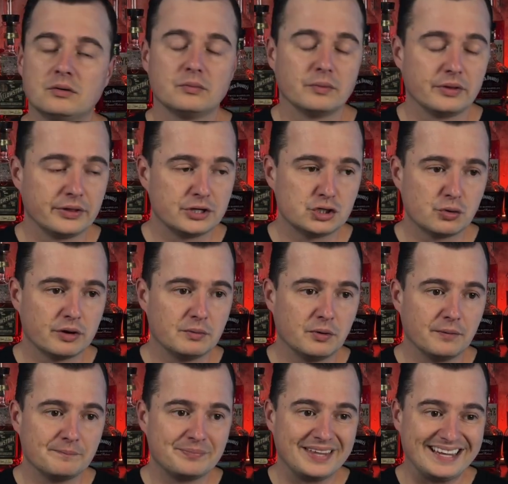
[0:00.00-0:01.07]
Really
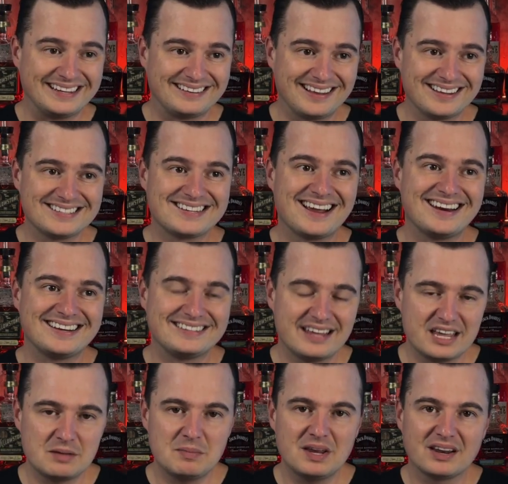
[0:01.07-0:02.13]
enjoyable. It does kind of
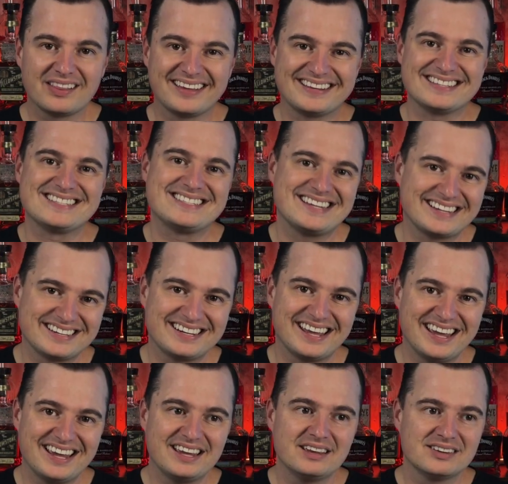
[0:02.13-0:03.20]
take me to like a sick
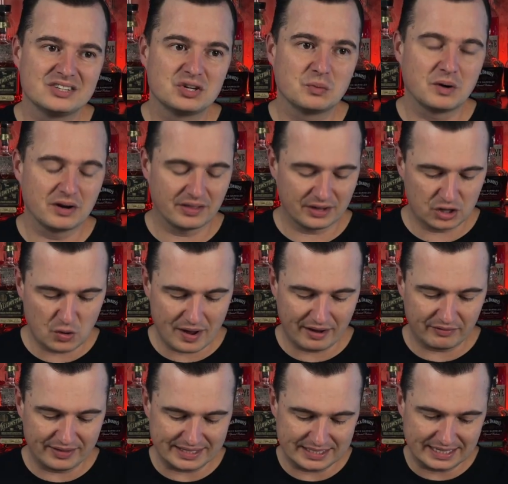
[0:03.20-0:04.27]
day, to where like you
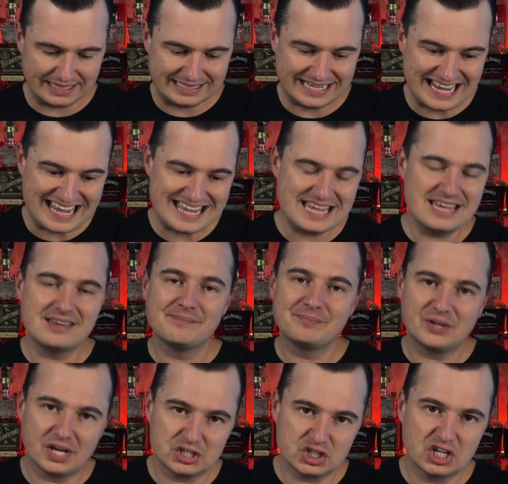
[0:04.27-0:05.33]
have this tea,
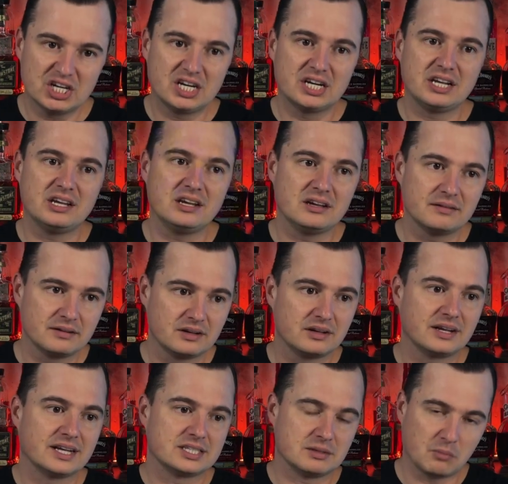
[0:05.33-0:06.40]
you got your honey,
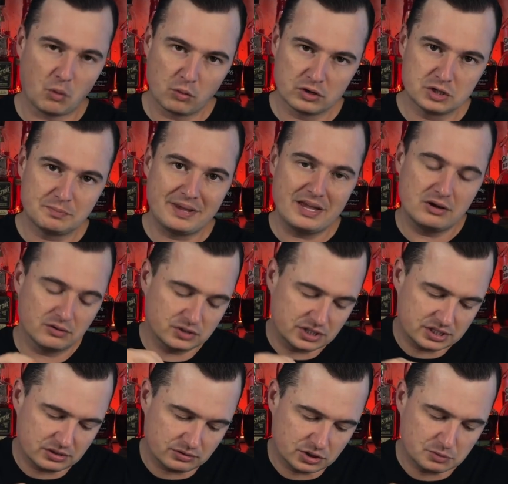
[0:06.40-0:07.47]
got some orange peel,
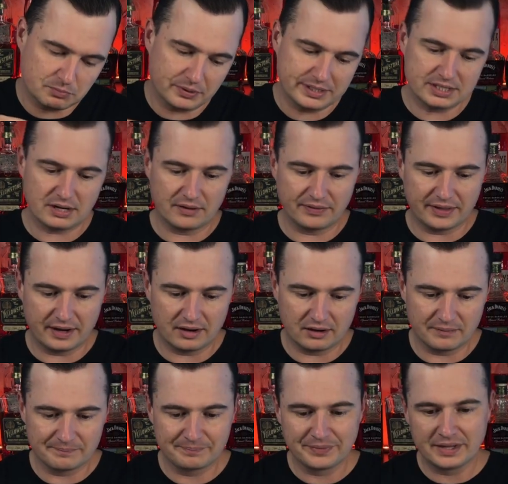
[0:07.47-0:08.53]
just a little spritz on there.